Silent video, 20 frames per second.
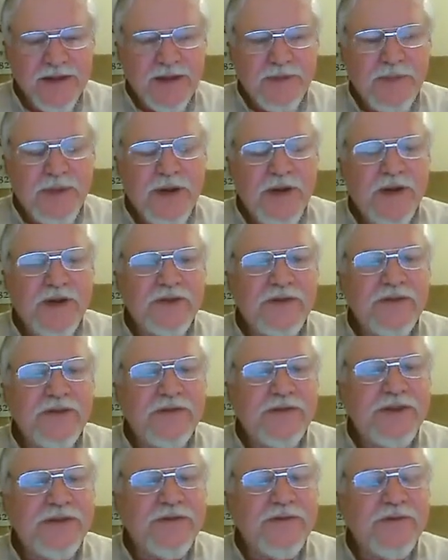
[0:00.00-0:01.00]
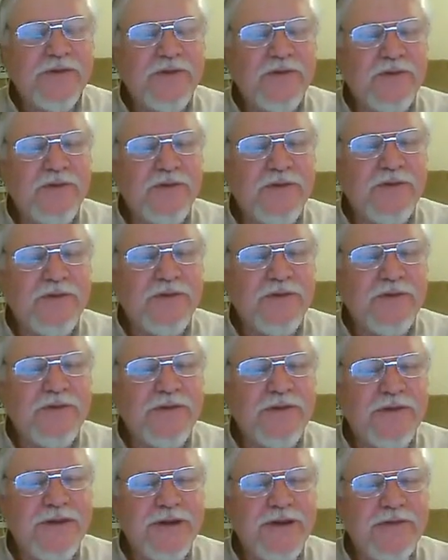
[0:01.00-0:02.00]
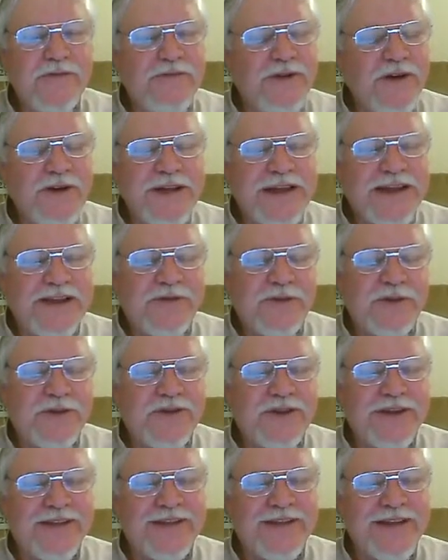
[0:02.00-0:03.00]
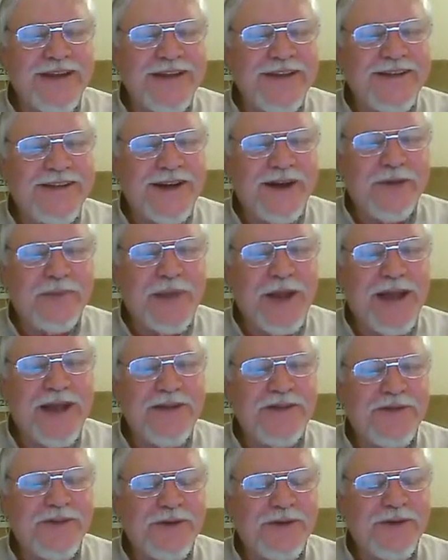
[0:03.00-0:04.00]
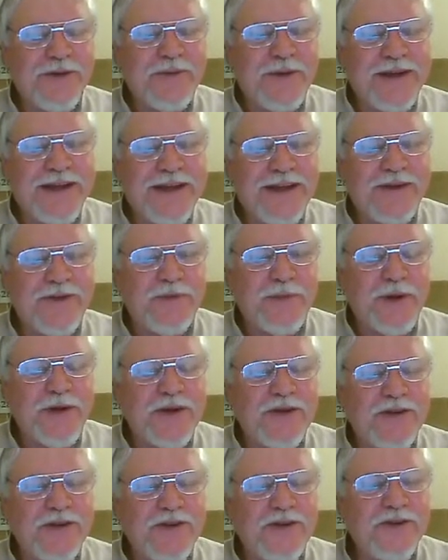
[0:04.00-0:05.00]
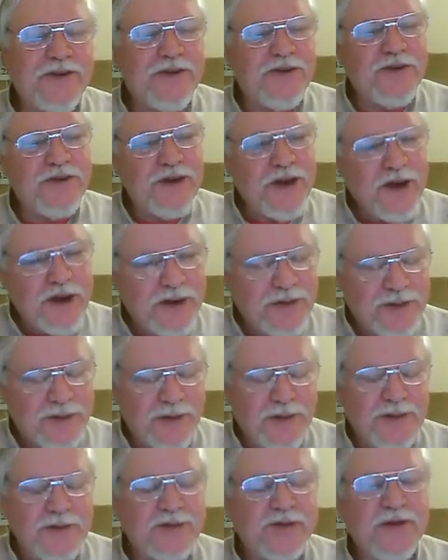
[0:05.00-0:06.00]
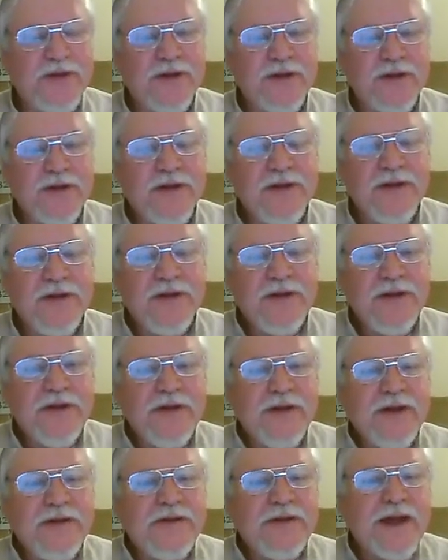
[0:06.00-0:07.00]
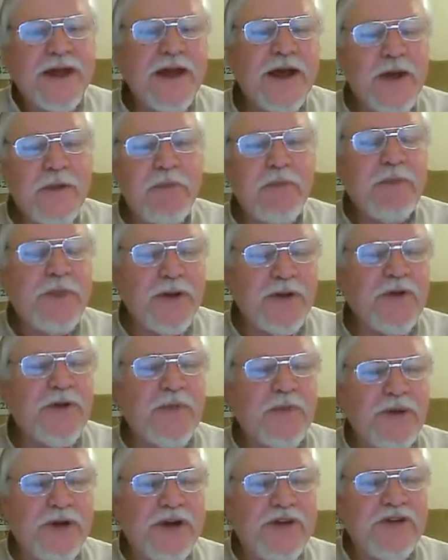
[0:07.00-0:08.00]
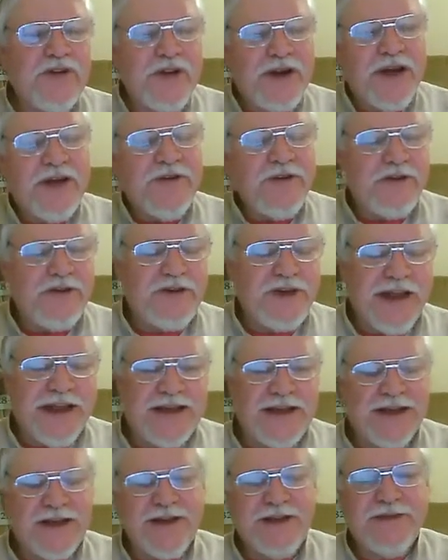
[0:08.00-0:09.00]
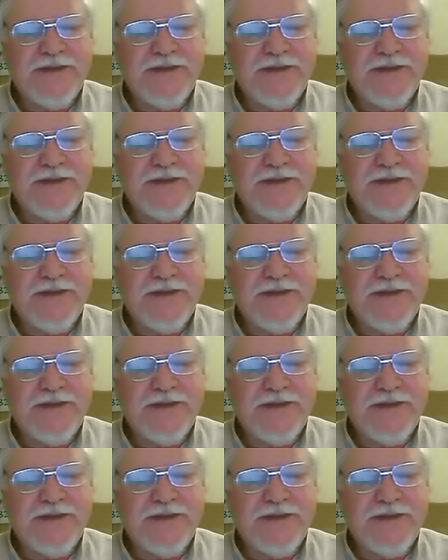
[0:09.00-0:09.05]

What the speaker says: because of the very interesting things that I passed through, the many experiences, to share those, to help build a bridge in understanding